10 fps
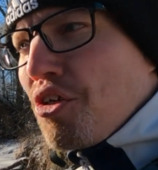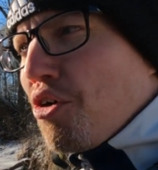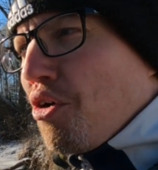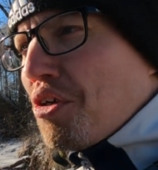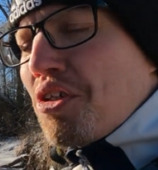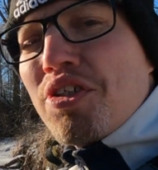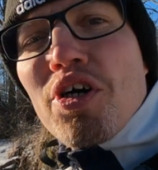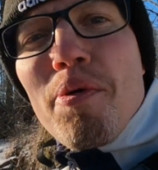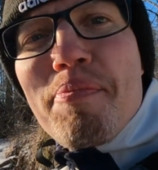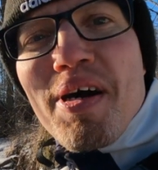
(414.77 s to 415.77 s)
Jag
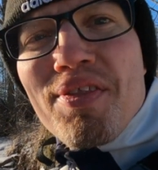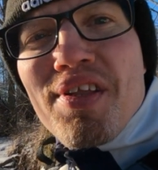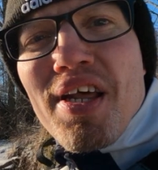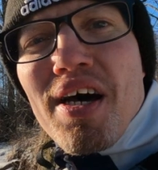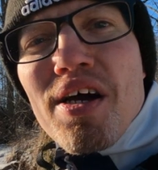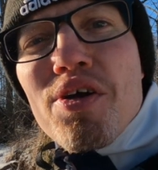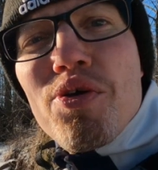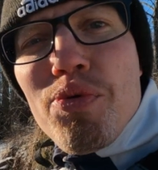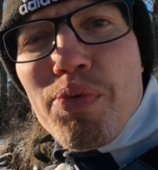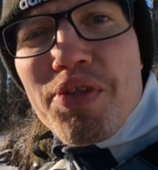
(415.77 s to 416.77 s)
ska paddla
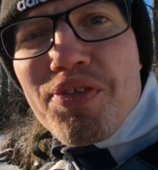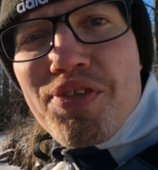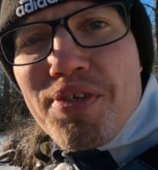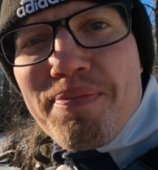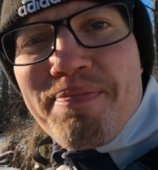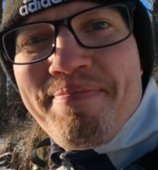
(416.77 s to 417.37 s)
ut.